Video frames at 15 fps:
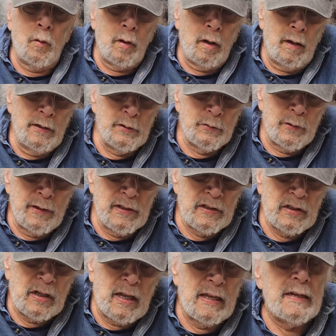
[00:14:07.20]
Andre is
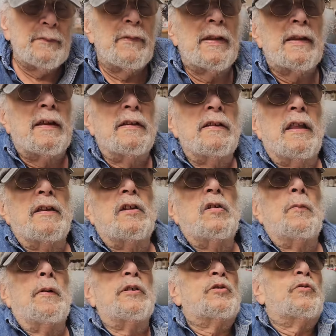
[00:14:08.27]
kind of like you're
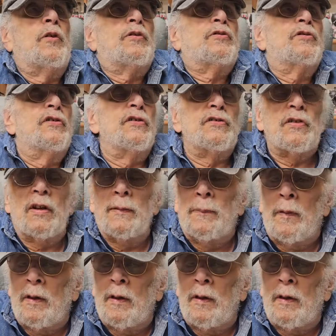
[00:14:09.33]
my structured disciple.